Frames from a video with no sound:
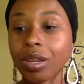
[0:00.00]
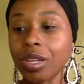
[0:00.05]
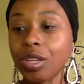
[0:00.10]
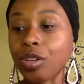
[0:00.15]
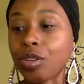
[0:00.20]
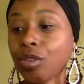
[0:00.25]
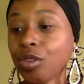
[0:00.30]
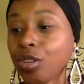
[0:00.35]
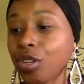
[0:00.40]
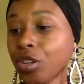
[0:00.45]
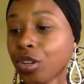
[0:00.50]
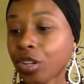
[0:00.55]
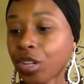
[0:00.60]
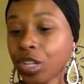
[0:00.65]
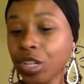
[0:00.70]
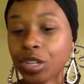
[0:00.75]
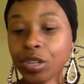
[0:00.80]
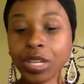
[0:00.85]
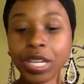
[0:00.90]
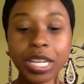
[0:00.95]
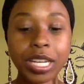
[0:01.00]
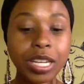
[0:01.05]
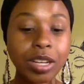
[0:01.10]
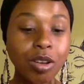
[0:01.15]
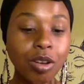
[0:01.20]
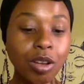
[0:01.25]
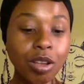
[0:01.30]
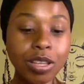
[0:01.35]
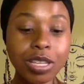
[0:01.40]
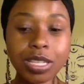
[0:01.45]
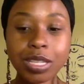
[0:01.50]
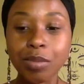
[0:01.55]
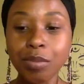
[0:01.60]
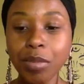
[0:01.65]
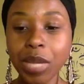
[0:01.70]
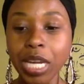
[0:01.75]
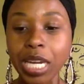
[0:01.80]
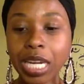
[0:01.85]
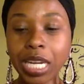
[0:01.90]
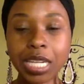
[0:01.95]
You, you're, you're getting all these
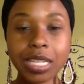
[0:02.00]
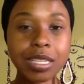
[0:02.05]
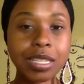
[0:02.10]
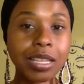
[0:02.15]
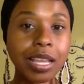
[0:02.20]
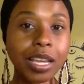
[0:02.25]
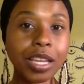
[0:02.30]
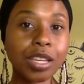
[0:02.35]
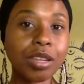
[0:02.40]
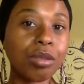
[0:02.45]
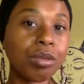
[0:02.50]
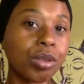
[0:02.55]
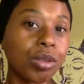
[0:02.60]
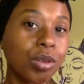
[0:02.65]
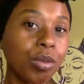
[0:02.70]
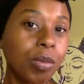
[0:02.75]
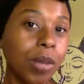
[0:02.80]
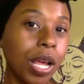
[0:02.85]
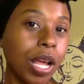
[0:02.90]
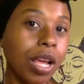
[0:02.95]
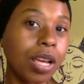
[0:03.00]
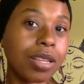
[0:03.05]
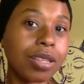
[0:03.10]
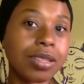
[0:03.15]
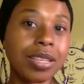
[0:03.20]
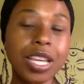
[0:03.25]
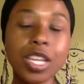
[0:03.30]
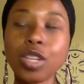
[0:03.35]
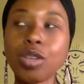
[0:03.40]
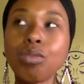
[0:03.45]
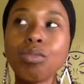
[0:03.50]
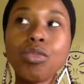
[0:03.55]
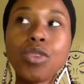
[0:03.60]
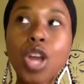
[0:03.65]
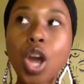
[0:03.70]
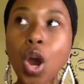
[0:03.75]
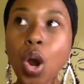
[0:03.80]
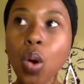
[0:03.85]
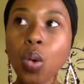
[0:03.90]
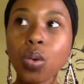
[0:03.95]
amenities in that cute little box that you
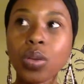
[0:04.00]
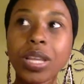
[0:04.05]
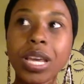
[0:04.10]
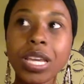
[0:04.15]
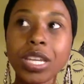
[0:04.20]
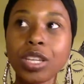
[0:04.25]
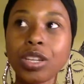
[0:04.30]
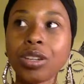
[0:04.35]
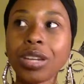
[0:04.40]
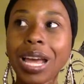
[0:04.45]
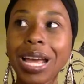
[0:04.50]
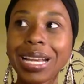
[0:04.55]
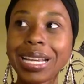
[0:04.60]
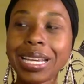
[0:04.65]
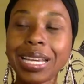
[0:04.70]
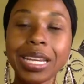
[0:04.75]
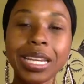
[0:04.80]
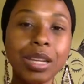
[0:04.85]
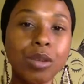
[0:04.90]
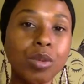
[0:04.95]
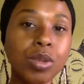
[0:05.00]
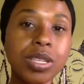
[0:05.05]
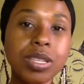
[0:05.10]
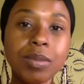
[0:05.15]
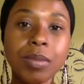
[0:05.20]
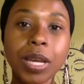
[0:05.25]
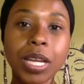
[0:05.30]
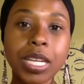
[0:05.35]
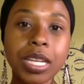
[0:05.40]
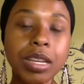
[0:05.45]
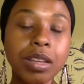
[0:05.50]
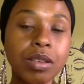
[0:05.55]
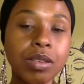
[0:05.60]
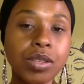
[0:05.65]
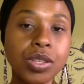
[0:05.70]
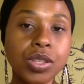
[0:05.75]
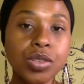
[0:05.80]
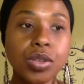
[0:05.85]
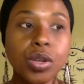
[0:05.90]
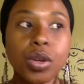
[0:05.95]
know that you're not getting with somebody
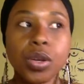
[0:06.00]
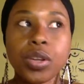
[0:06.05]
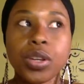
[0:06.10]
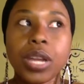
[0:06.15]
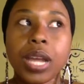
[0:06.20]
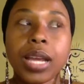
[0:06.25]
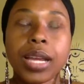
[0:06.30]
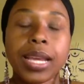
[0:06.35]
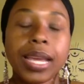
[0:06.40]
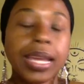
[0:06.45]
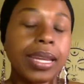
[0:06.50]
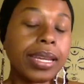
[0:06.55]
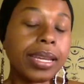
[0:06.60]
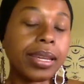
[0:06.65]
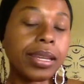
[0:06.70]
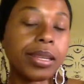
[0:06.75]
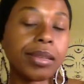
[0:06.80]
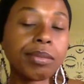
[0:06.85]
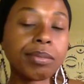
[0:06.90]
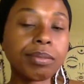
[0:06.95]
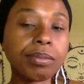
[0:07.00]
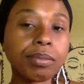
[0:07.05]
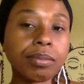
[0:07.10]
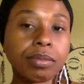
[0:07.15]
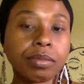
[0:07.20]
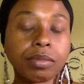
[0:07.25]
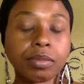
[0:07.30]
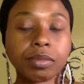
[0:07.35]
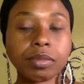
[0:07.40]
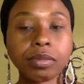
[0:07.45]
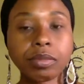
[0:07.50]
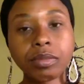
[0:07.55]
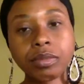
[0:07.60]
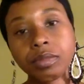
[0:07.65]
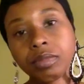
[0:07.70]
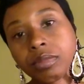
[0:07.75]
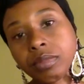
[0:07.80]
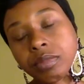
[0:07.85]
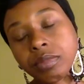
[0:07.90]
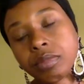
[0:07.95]
else. You know you're not getting it.
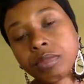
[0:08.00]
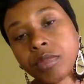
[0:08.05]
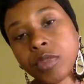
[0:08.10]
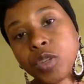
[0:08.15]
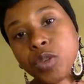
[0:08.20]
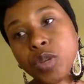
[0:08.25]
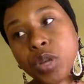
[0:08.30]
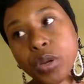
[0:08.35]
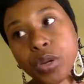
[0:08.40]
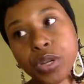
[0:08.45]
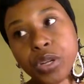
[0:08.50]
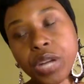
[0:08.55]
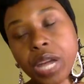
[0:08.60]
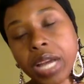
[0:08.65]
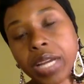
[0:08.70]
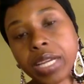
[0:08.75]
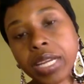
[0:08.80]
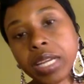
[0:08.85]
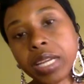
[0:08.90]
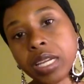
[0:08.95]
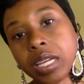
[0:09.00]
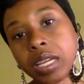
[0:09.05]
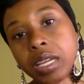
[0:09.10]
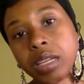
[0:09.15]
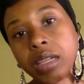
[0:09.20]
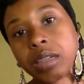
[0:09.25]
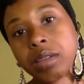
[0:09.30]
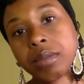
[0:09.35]
You know you're not getting it.